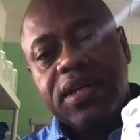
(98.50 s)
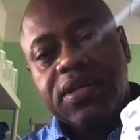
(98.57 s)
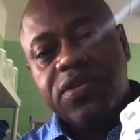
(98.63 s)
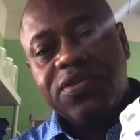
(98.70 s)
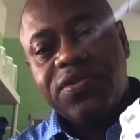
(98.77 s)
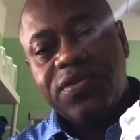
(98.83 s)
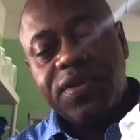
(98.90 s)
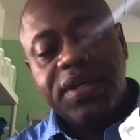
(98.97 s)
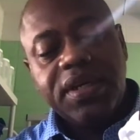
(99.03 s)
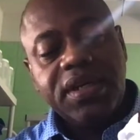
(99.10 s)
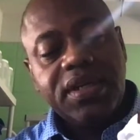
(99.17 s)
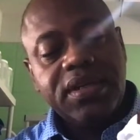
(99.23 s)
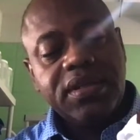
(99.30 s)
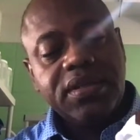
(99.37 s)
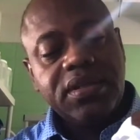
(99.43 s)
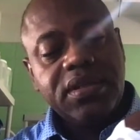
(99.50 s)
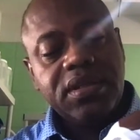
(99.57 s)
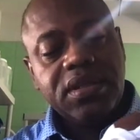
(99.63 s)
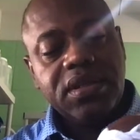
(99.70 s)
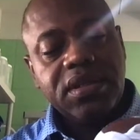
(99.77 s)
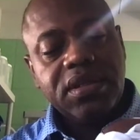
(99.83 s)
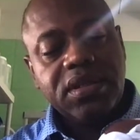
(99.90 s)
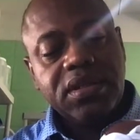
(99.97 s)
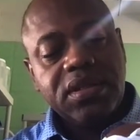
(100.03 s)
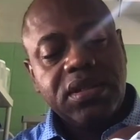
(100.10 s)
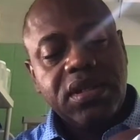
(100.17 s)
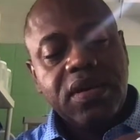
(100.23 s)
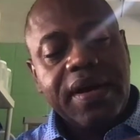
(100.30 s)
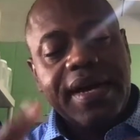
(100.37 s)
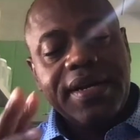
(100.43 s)
strings.
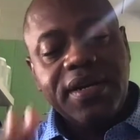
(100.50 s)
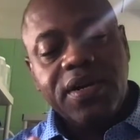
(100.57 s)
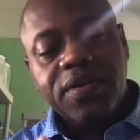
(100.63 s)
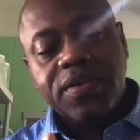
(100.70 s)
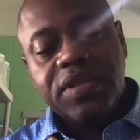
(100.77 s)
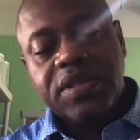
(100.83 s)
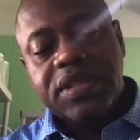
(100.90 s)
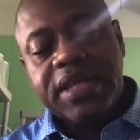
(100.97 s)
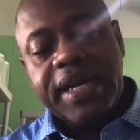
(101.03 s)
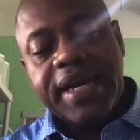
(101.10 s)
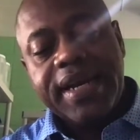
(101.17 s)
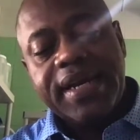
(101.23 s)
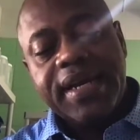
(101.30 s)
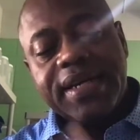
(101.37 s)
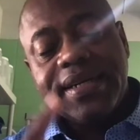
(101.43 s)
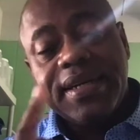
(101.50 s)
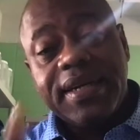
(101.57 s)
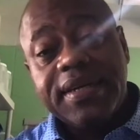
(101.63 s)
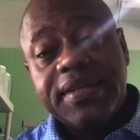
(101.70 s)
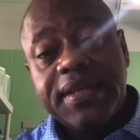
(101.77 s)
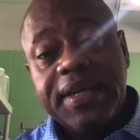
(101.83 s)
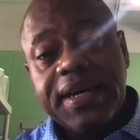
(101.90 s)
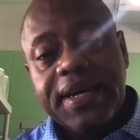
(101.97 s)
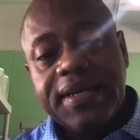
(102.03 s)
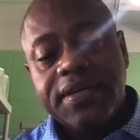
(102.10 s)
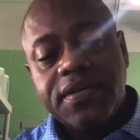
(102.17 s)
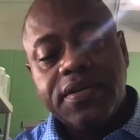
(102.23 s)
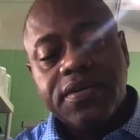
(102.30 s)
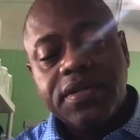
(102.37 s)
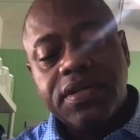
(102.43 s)
So I noticed that. Another thing I
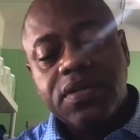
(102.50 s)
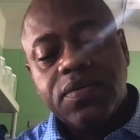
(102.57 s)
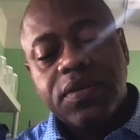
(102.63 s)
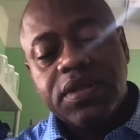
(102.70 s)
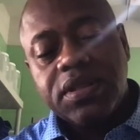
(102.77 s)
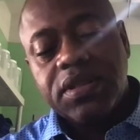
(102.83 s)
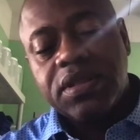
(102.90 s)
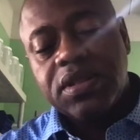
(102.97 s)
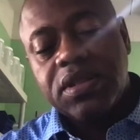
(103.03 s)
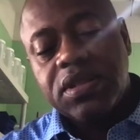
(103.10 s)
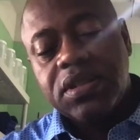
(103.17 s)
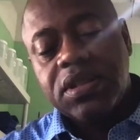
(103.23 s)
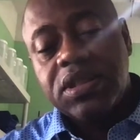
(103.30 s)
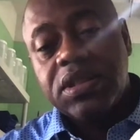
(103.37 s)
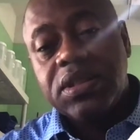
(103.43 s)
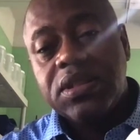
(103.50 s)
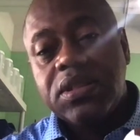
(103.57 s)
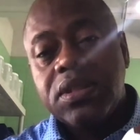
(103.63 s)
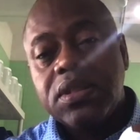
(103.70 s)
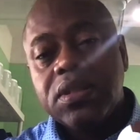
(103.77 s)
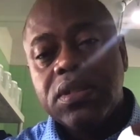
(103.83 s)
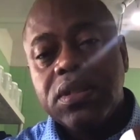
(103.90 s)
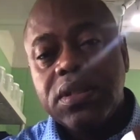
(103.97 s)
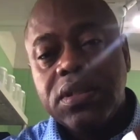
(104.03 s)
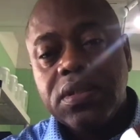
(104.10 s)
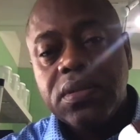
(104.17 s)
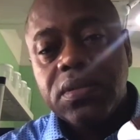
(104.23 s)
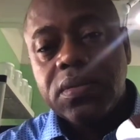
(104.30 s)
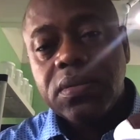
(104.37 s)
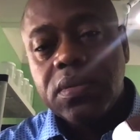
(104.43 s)
noticed was these
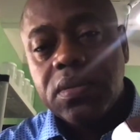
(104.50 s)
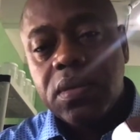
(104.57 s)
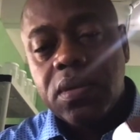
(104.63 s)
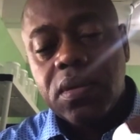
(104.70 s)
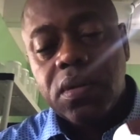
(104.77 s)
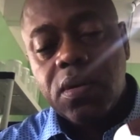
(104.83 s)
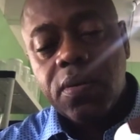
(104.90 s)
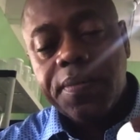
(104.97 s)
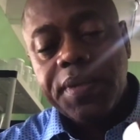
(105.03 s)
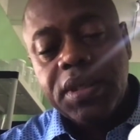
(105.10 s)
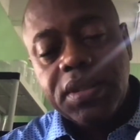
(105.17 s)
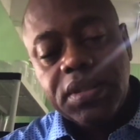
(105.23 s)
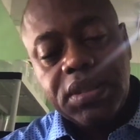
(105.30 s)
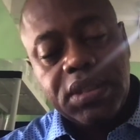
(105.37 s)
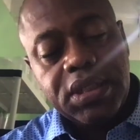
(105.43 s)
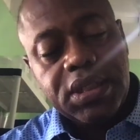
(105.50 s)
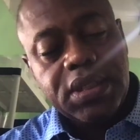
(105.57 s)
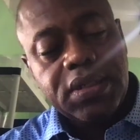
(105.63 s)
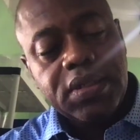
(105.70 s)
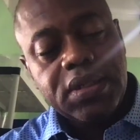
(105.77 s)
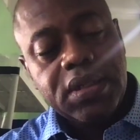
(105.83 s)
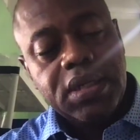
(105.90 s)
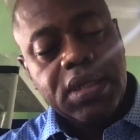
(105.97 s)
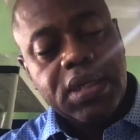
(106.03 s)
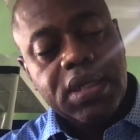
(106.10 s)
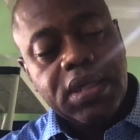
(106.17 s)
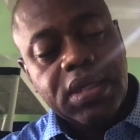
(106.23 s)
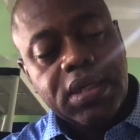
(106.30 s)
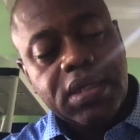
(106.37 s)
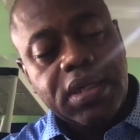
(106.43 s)
little openings here,
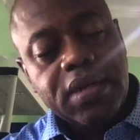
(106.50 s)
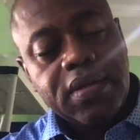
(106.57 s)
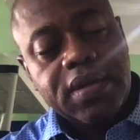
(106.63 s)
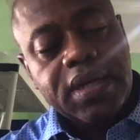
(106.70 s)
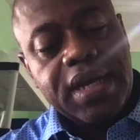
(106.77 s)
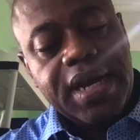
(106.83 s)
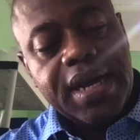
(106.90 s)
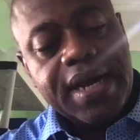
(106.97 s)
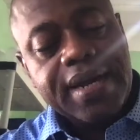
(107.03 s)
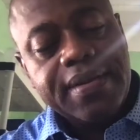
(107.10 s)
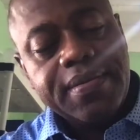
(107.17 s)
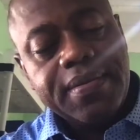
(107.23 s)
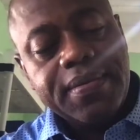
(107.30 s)
they're not